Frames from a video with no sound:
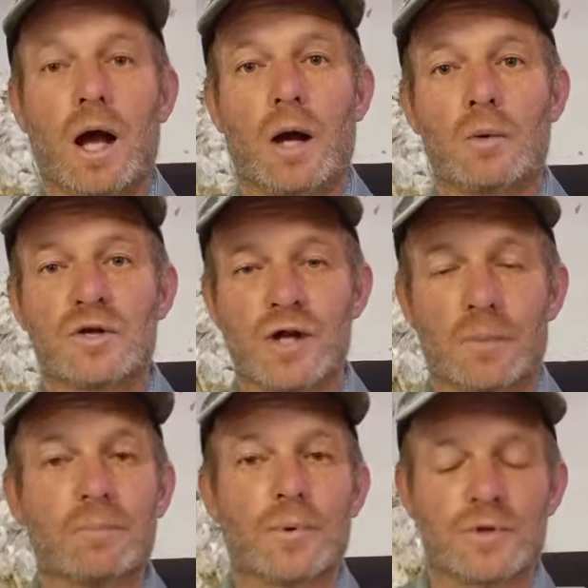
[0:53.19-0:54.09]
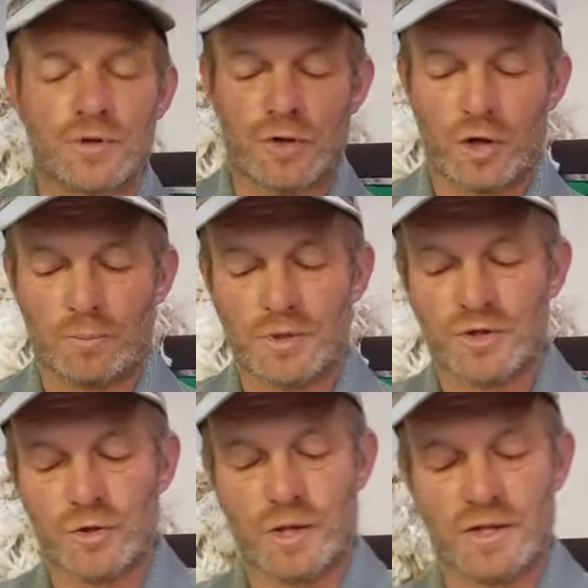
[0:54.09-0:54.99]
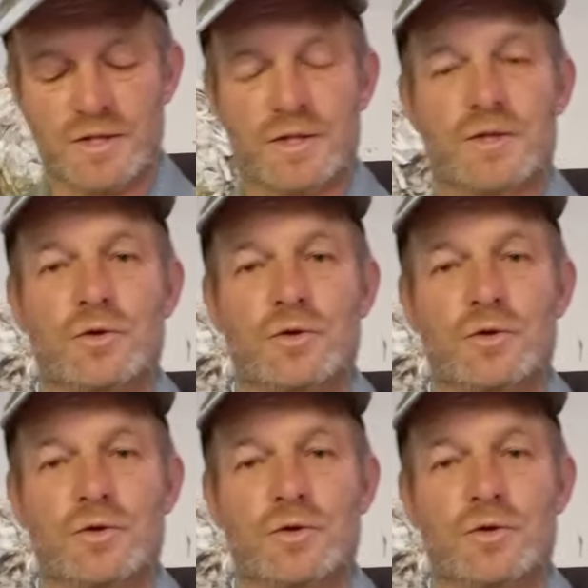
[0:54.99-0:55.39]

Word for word: I would jump to the opportunity